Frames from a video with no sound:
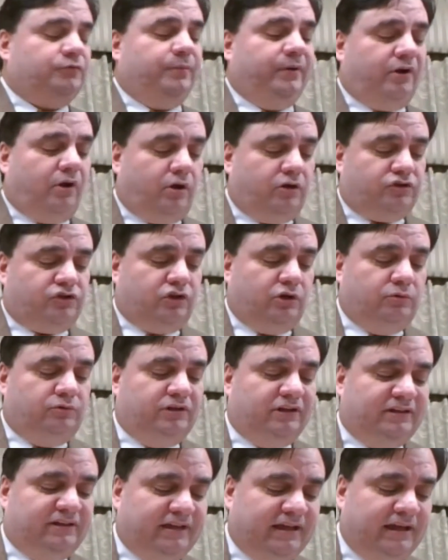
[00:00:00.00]
but also
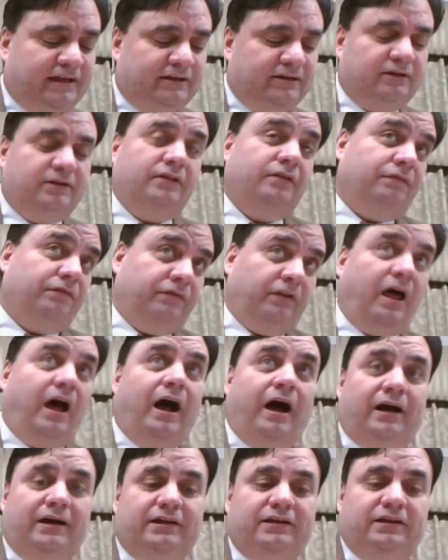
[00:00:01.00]
to tend the
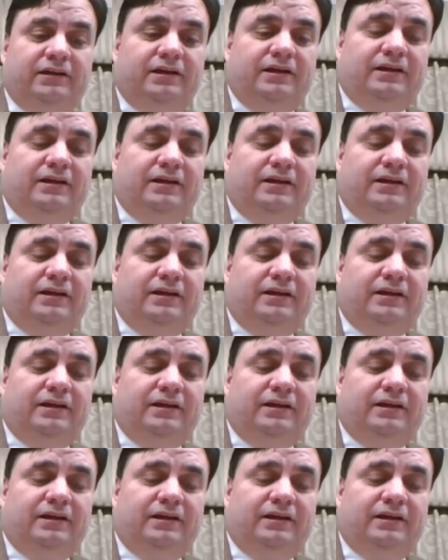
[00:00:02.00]
flock